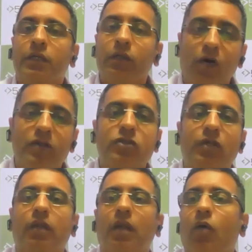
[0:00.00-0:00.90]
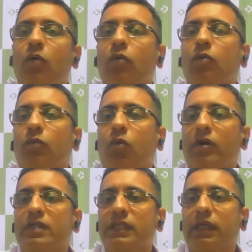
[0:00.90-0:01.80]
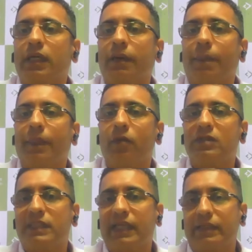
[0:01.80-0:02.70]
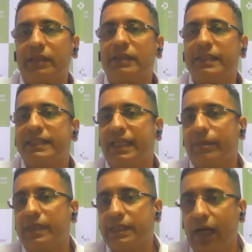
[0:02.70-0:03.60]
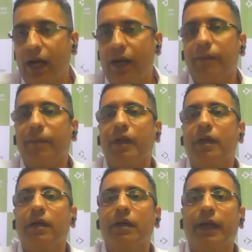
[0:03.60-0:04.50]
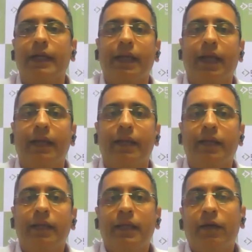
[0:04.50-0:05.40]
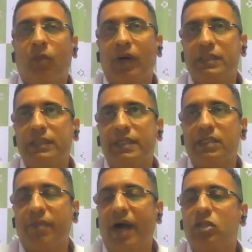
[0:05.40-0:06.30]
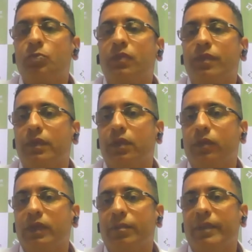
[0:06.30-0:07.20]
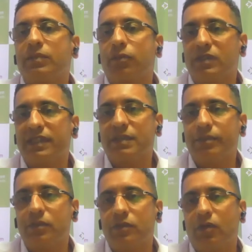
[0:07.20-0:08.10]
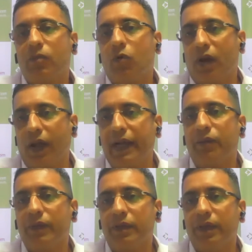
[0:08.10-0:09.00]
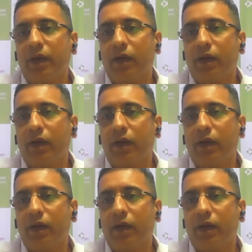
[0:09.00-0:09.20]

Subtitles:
your general outlook towards those sectors and segments are, right? And once there's a match between the two, it makes more sense because you're more aligned with their